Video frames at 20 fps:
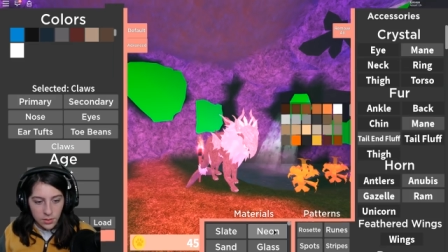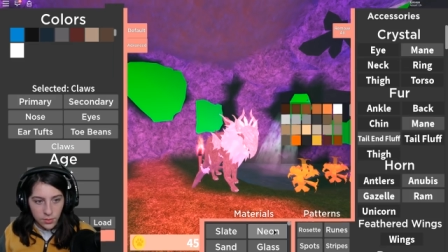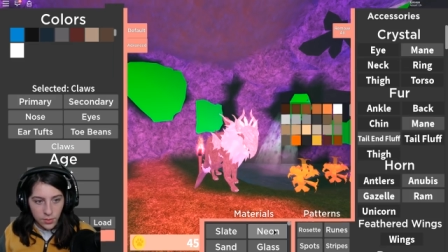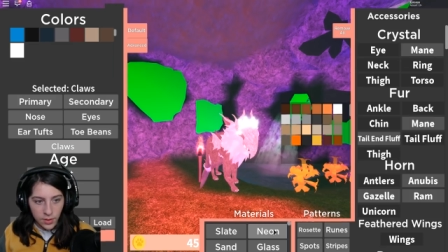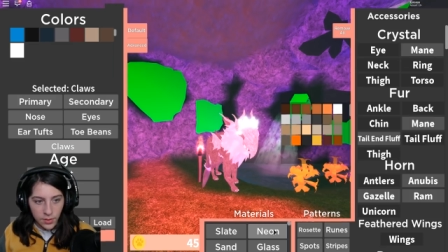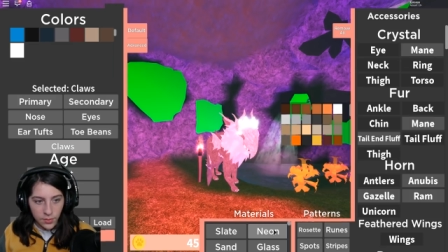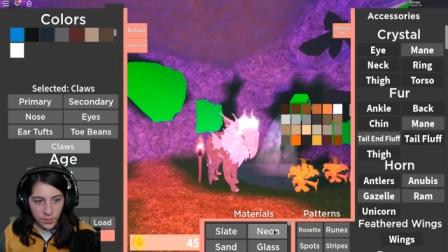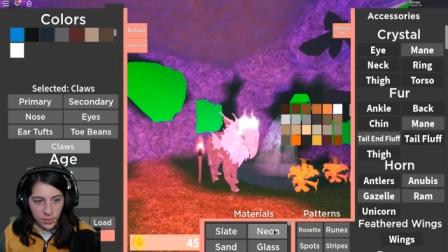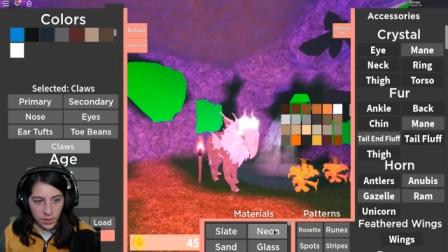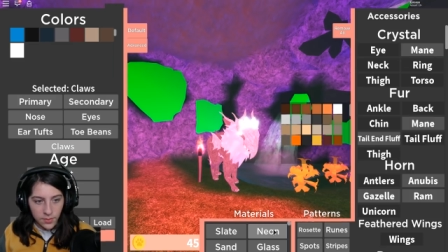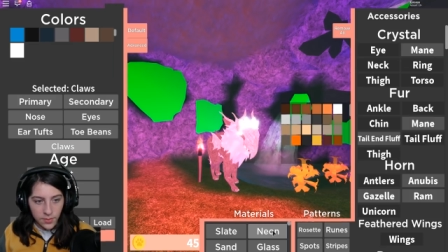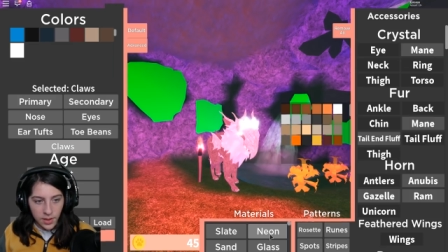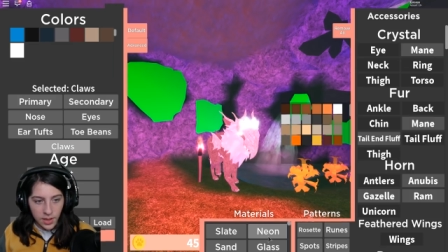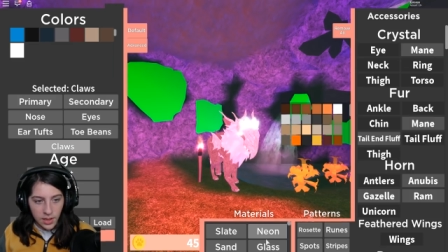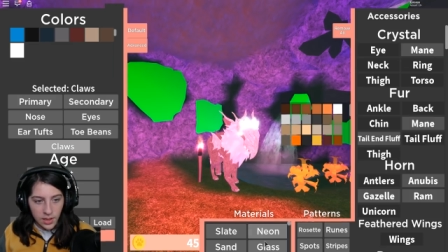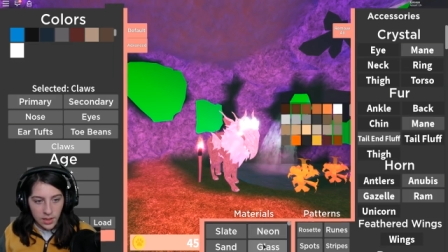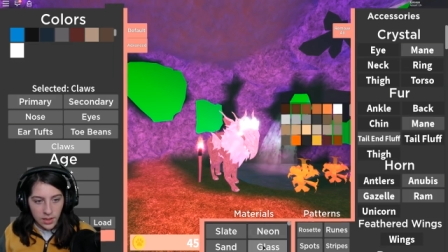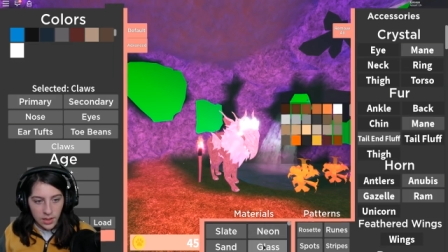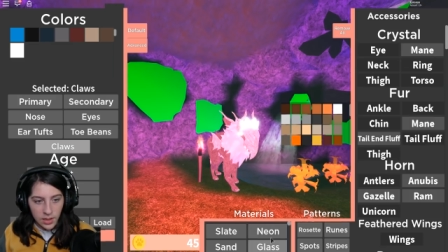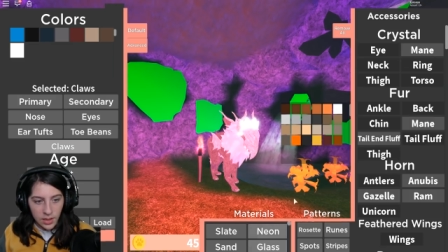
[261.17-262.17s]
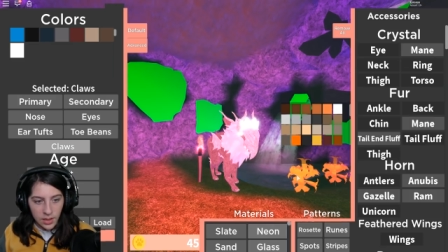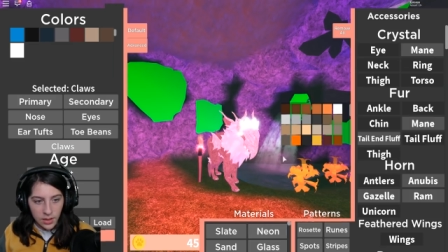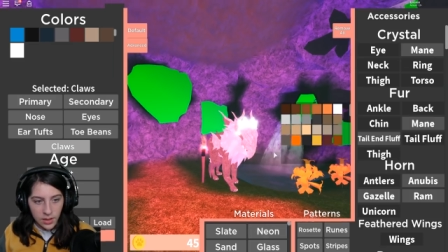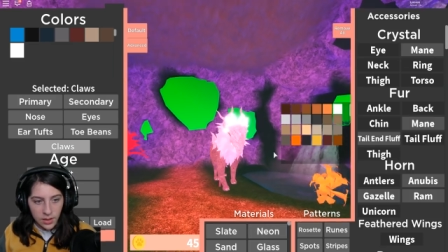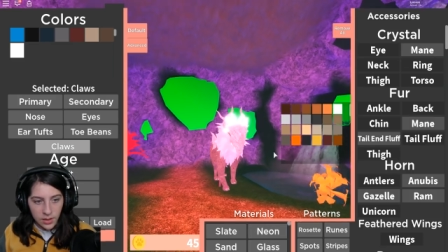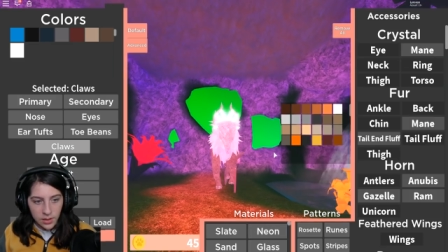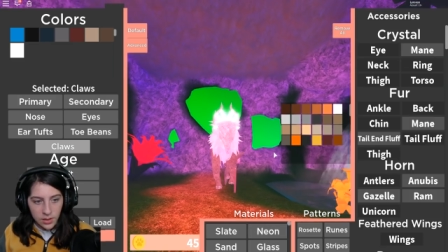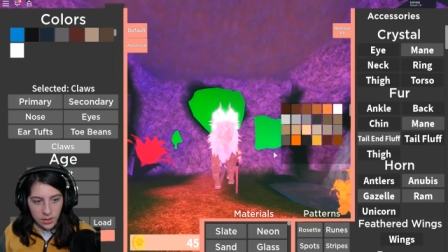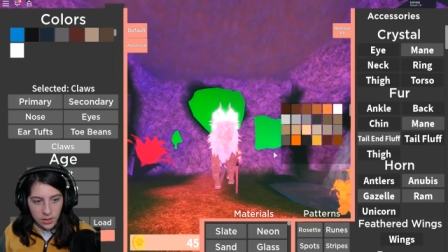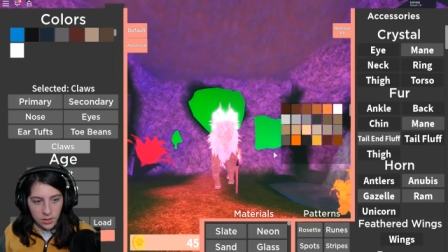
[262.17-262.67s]
Do I want to make it
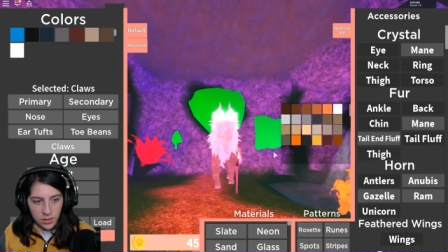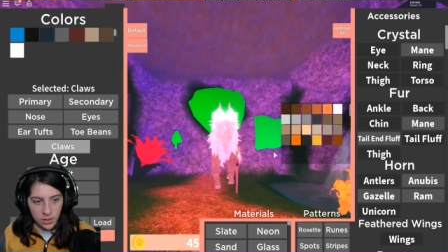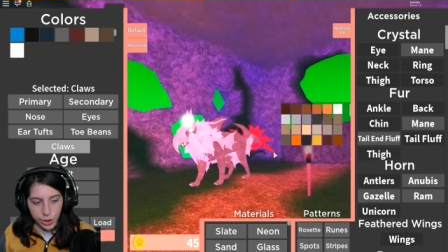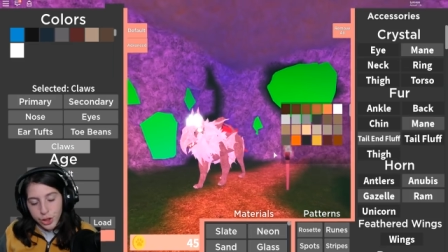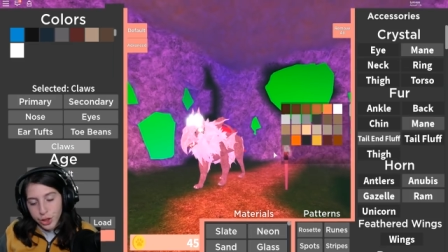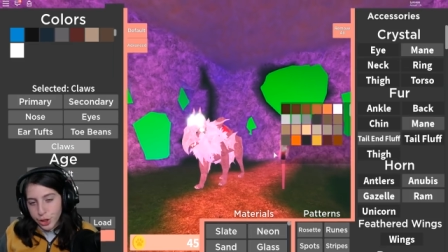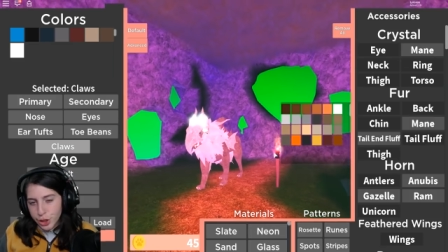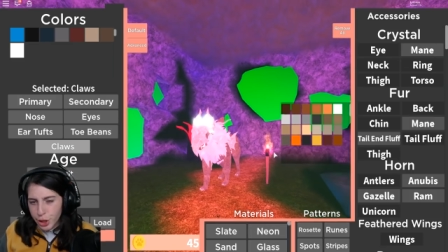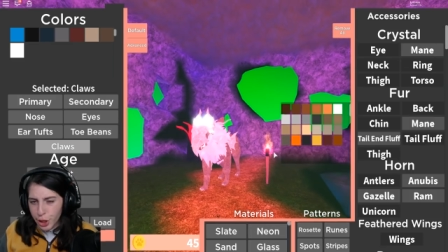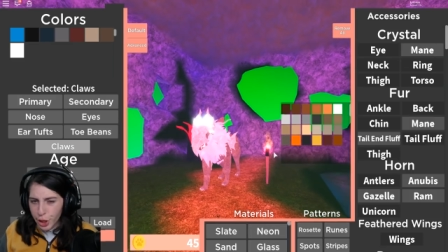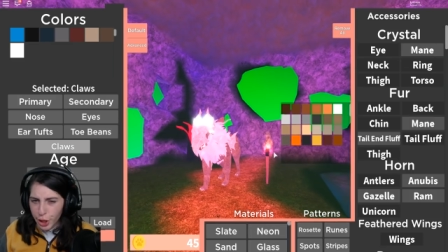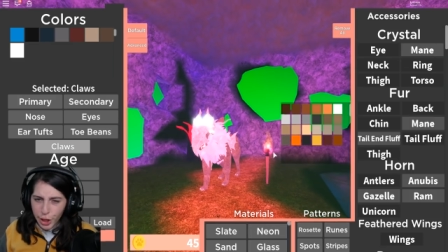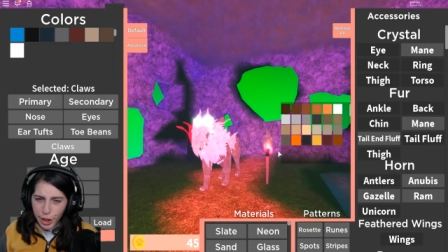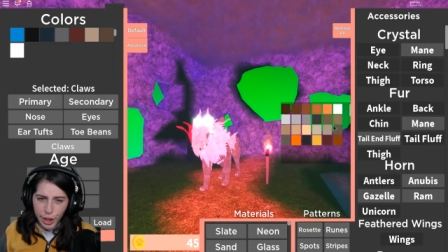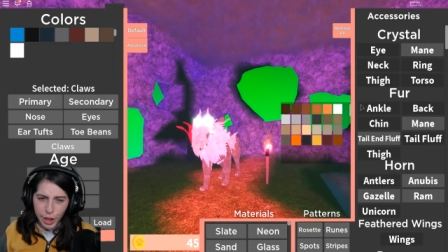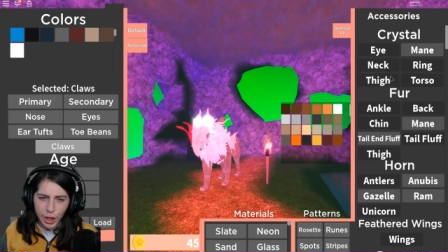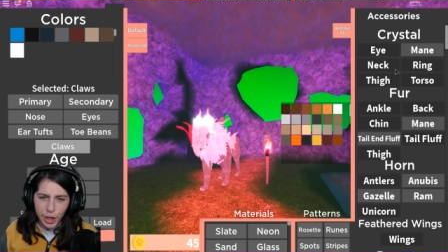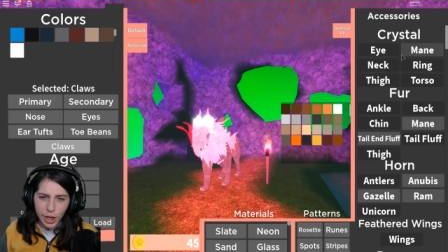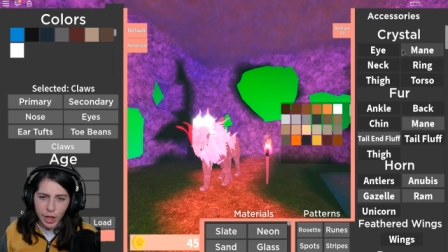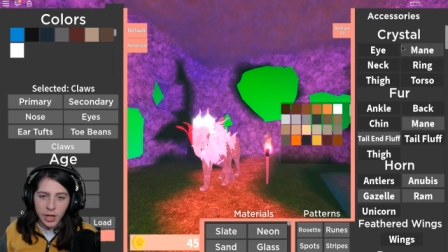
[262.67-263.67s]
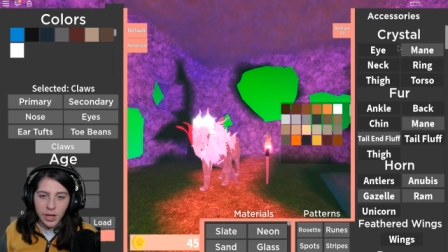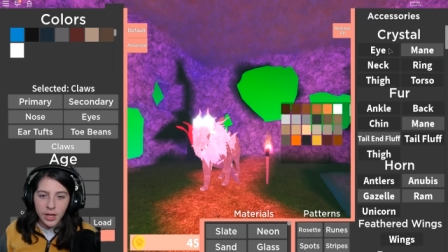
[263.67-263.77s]
neon? Sure.